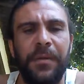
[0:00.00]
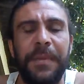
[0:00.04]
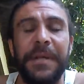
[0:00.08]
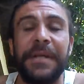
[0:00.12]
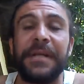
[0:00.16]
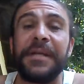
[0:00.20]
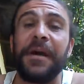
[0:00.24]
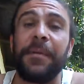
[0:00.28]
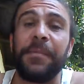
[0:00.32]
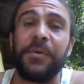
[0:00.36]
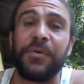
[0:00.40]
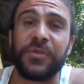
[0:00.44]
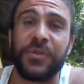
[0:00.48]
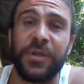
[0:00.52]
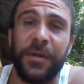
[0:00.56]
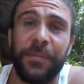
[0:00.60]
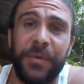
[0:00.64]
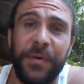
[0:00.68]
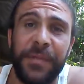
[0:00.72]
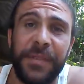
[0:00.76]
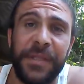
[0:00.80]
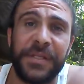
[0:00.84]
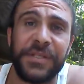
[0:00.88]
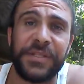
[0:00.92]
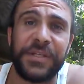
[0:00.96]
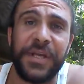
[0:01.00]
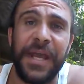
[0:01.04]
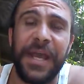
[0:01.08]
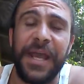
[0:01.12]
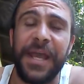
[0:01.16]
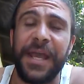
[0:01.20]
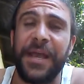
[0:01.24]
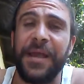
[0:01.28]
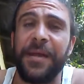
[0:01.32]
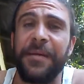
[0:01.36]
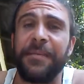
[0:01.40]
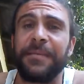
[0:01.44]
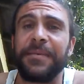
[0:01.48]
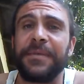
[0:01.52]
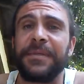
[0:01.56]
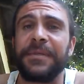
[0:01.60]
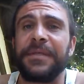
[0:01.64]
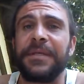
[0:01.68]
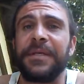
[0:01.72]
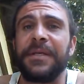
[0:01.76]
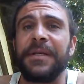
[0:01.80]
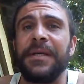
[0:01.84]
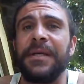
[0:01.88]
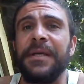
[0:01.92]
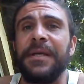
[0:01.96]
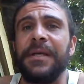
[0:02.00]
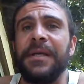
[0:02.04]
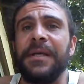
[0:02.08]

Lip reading: He doubles up on the jabs.